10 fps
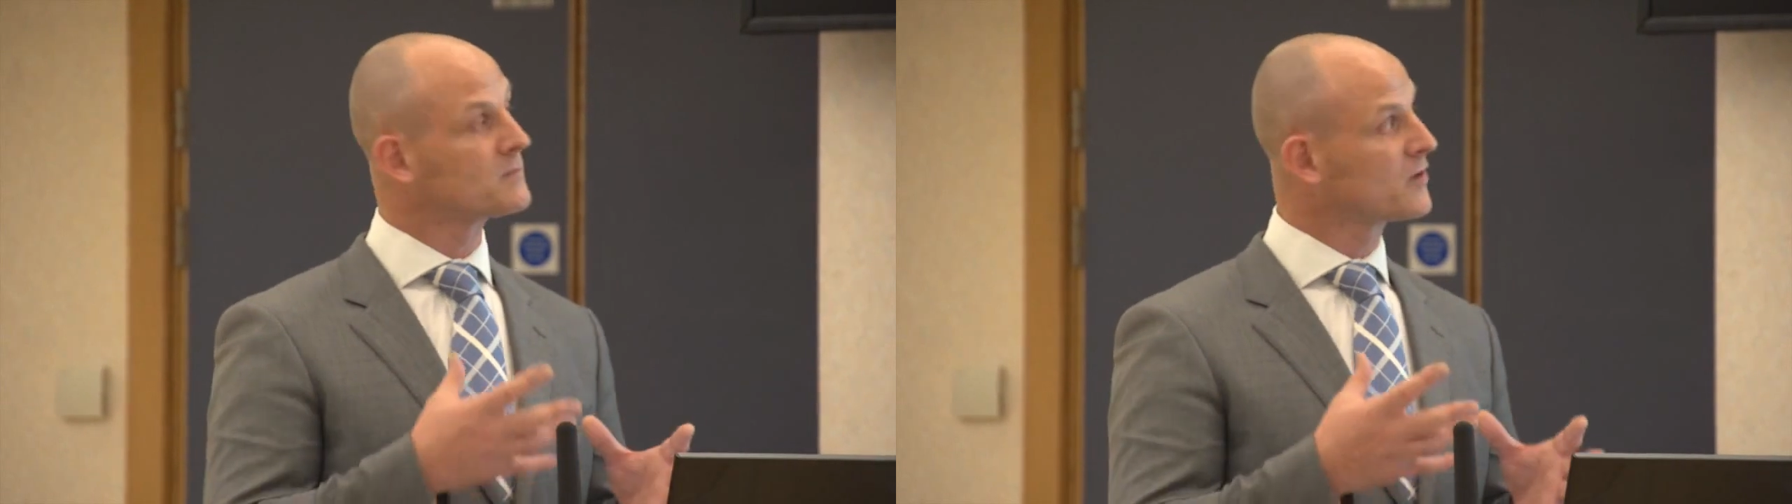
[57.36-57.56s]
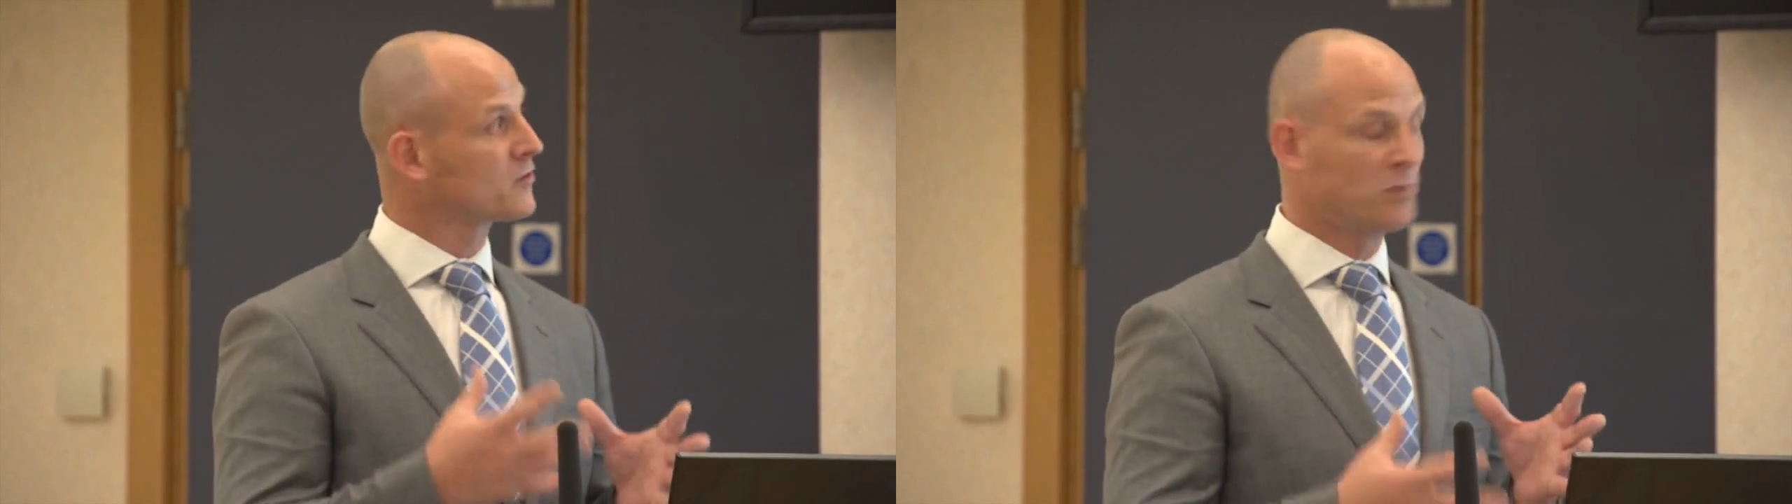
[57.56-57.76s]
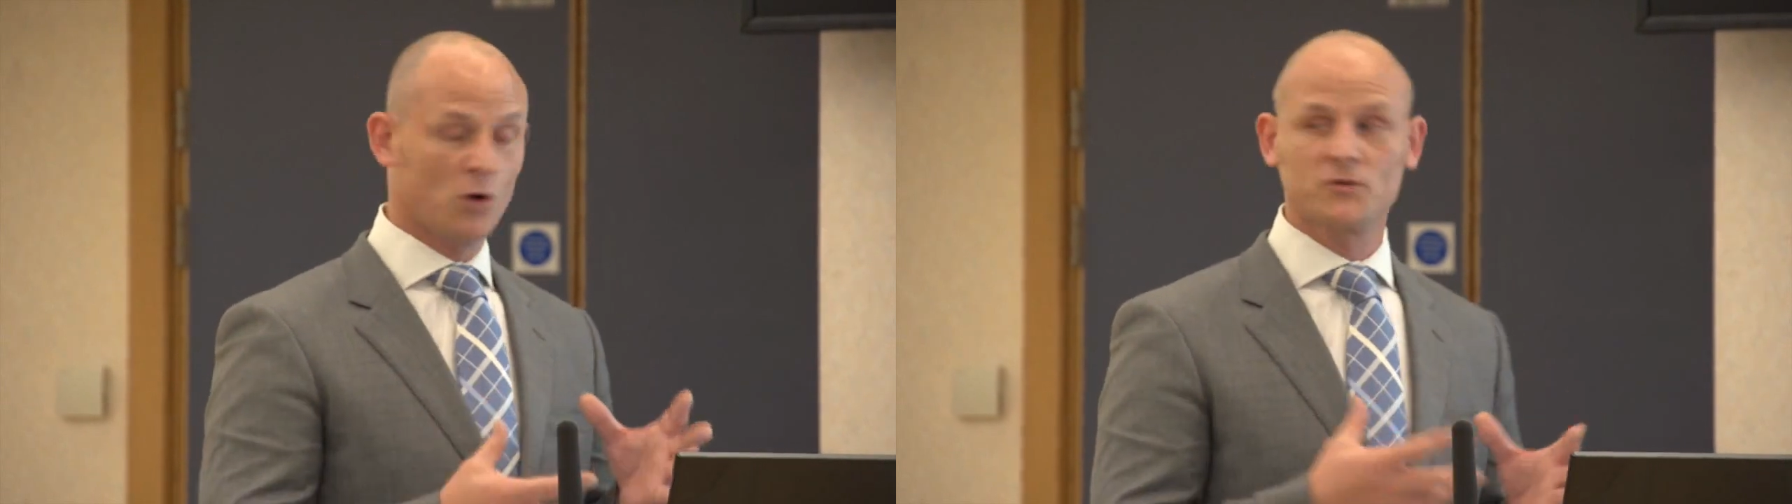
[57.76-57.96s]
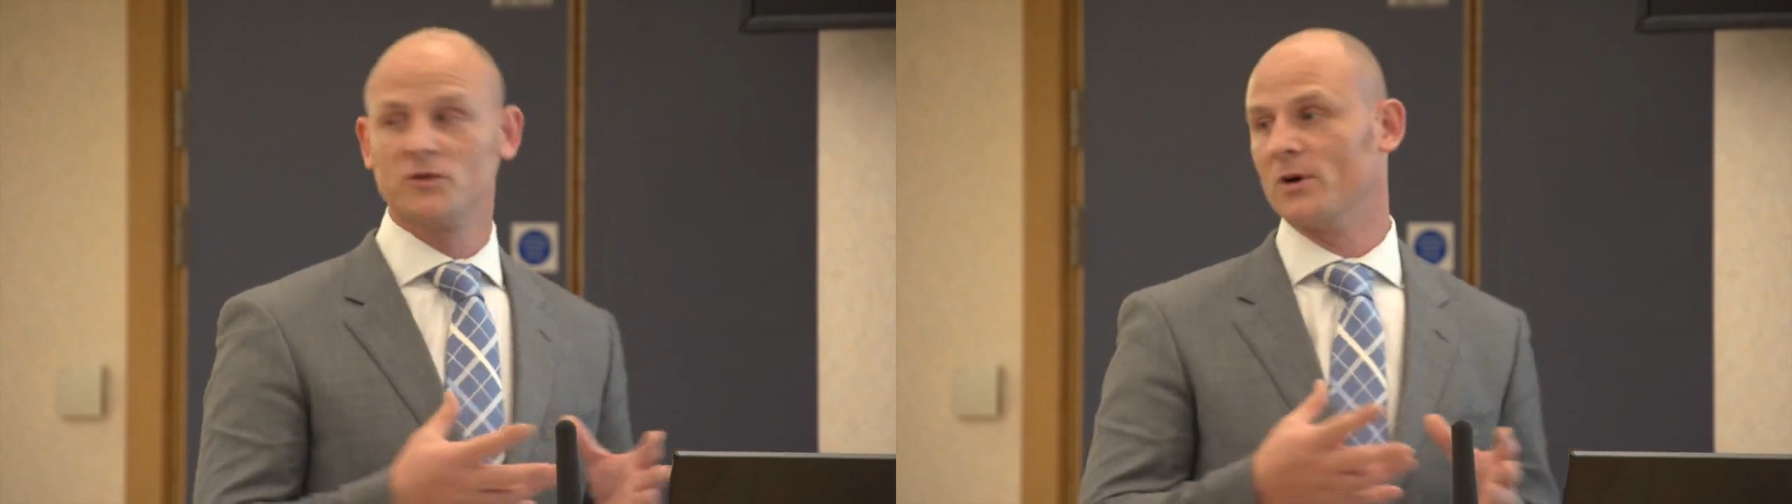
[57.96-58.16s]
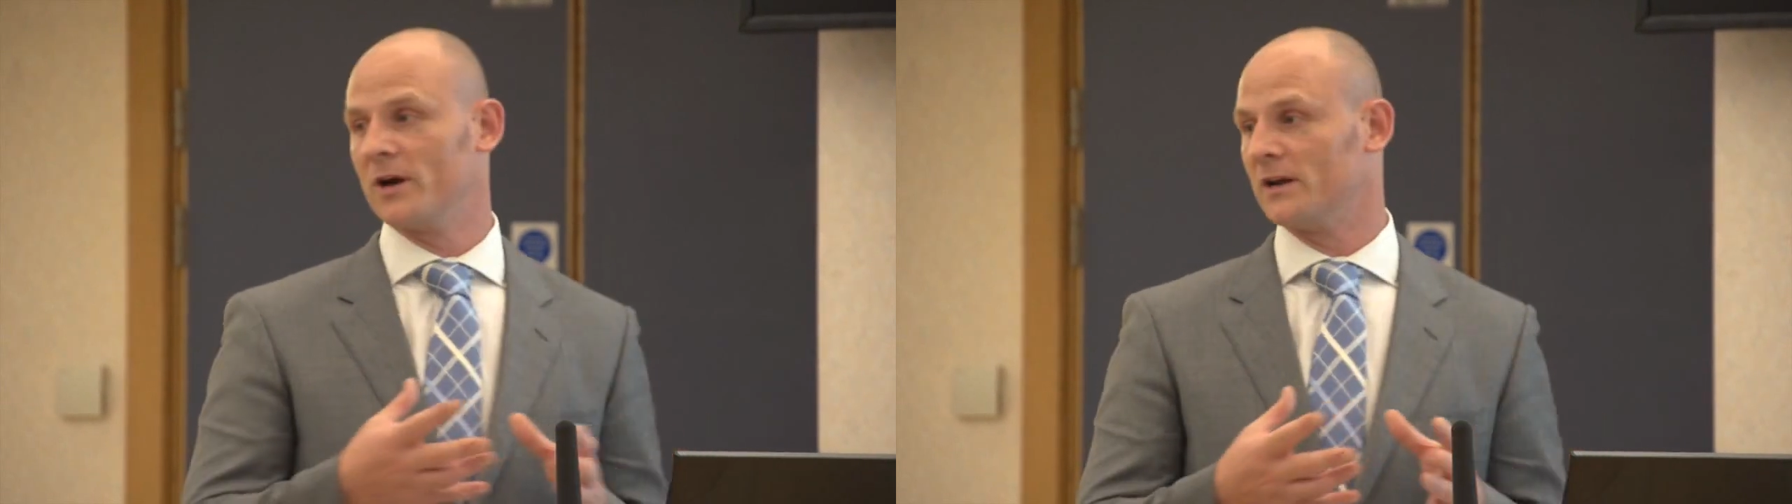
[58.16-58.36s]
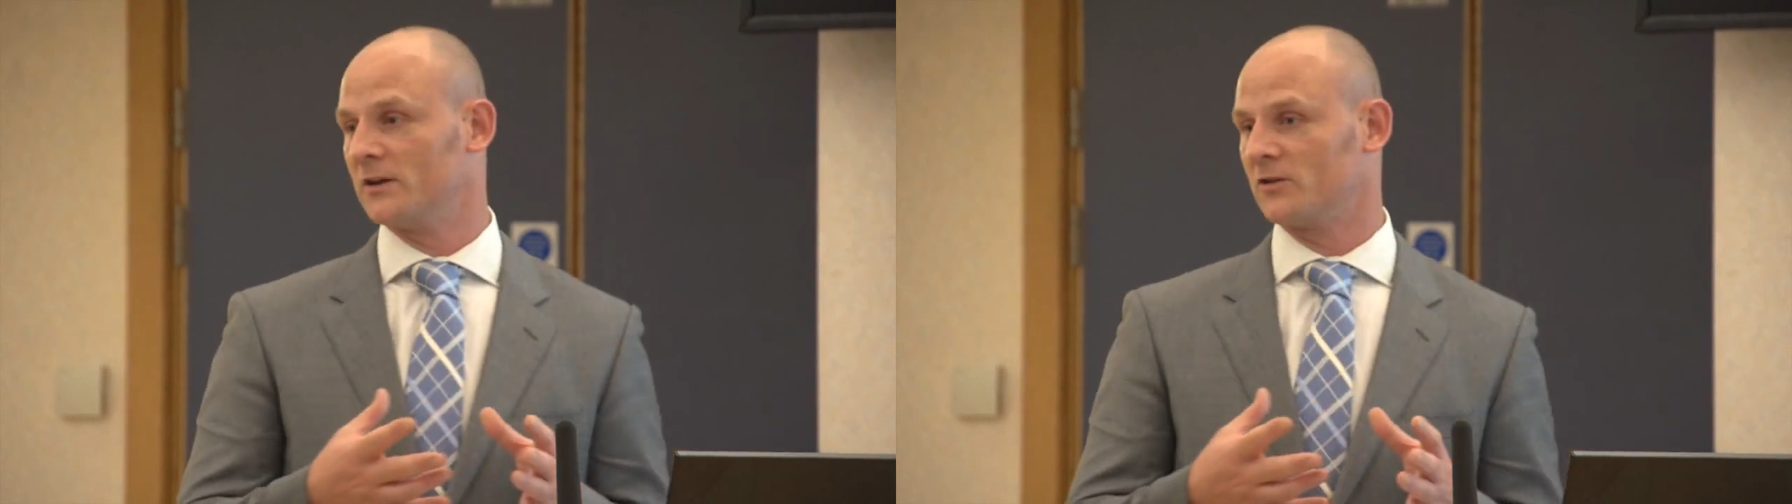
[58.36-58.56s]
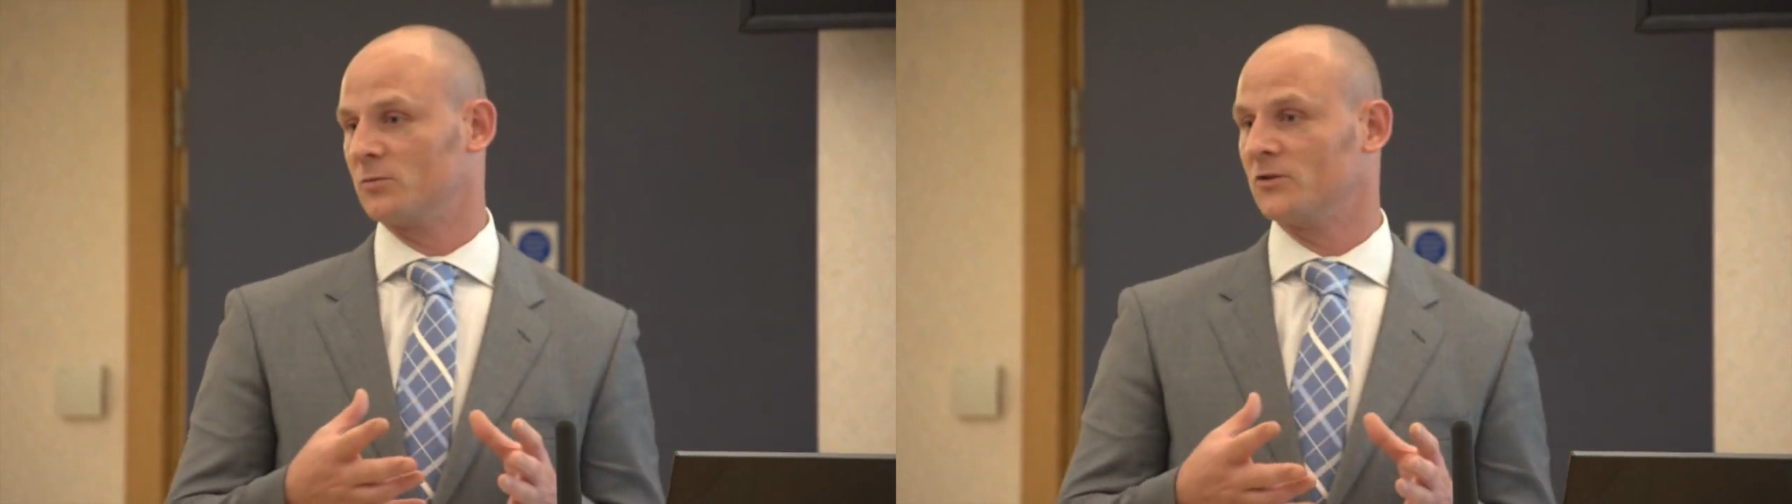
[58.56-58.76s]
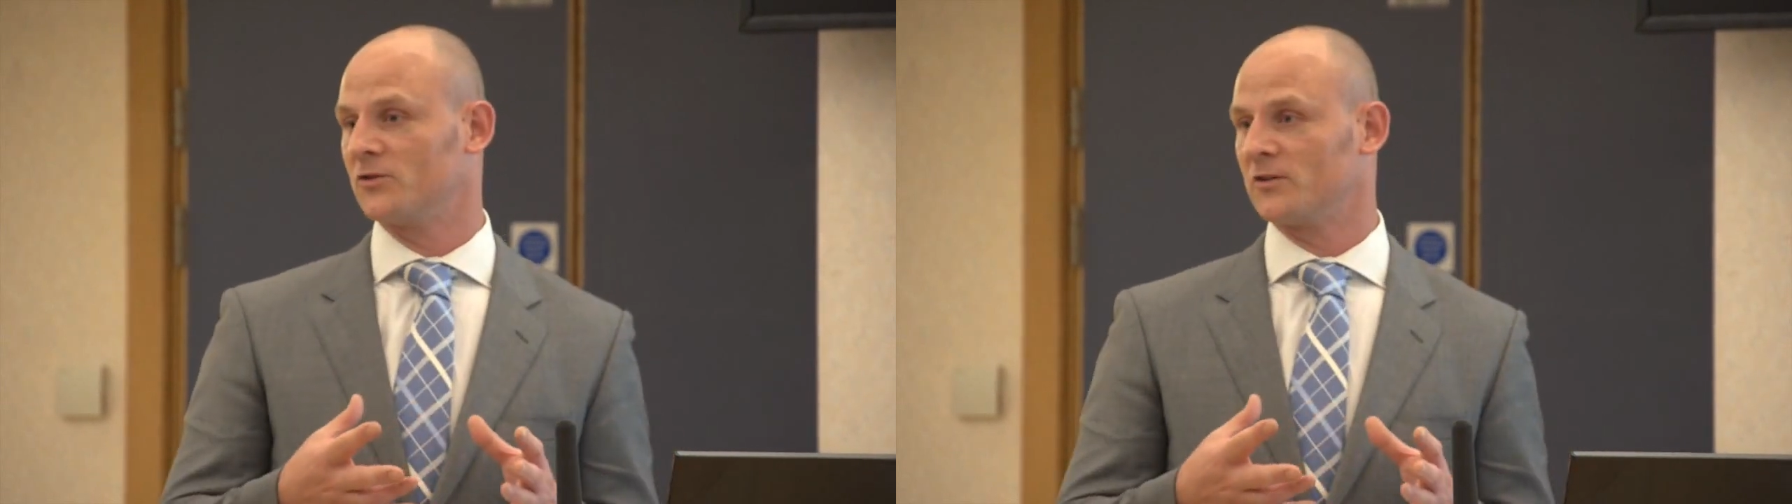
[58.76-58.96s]
supported by NHS
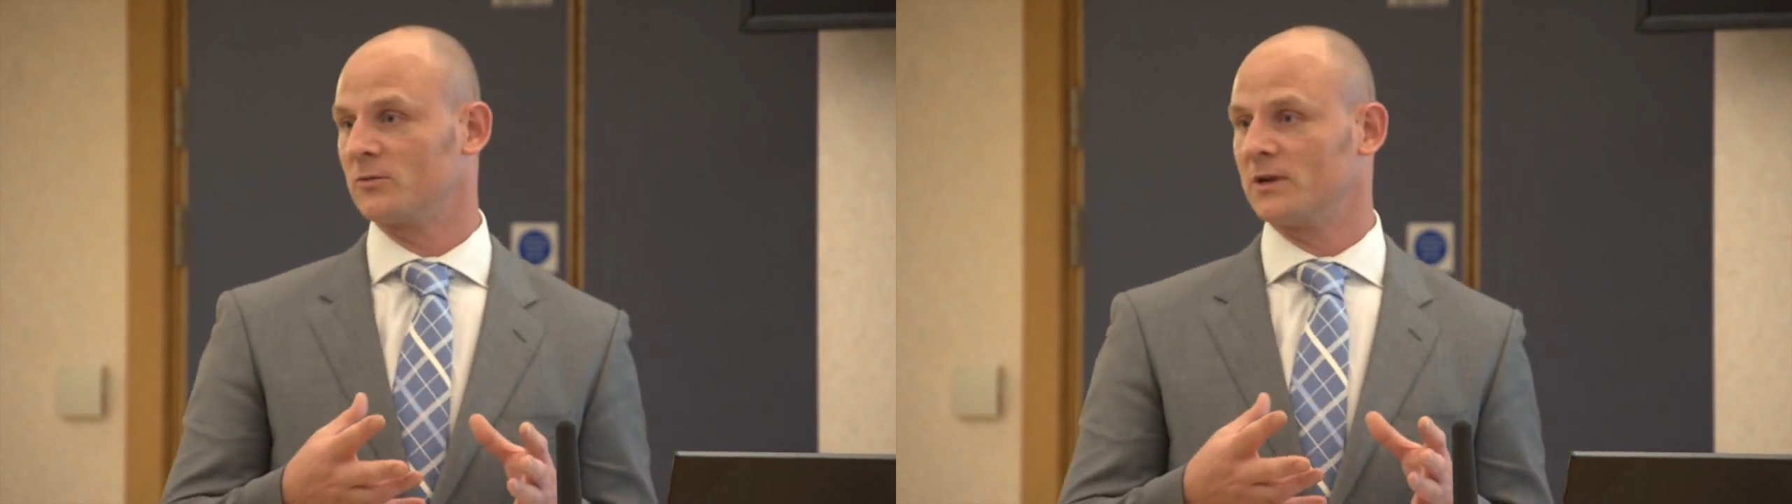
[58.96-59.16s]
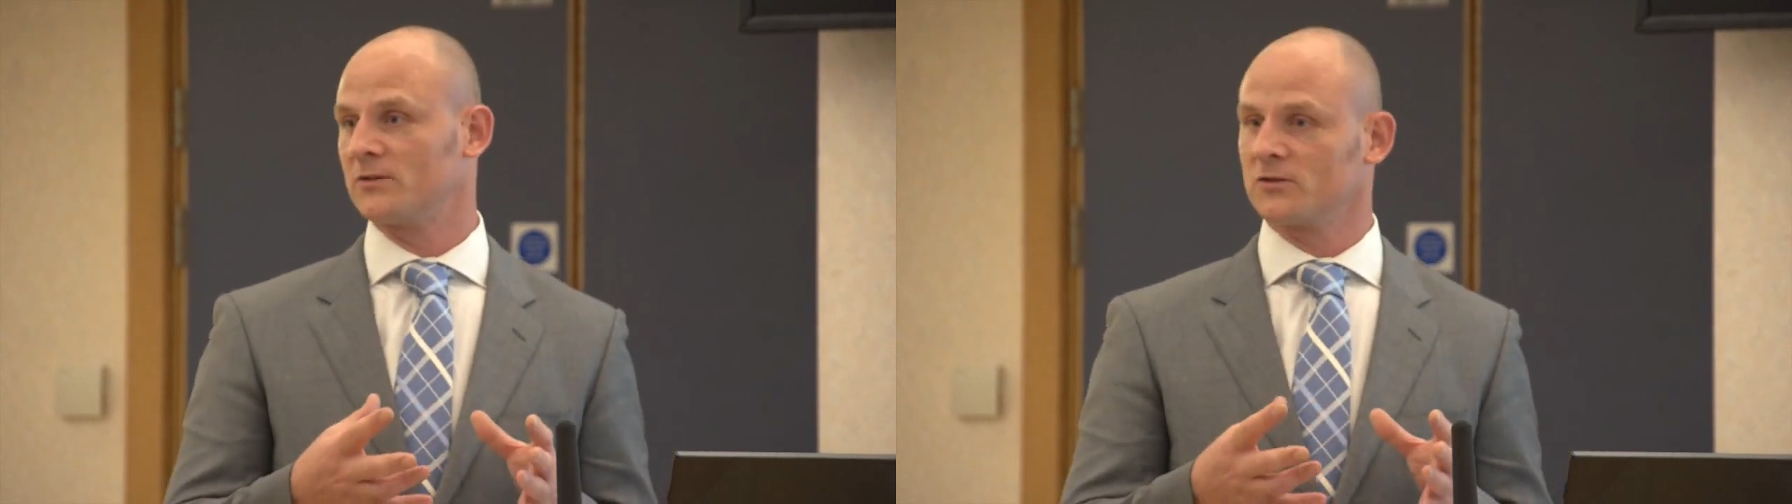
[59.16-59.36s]
Blood and Transplant,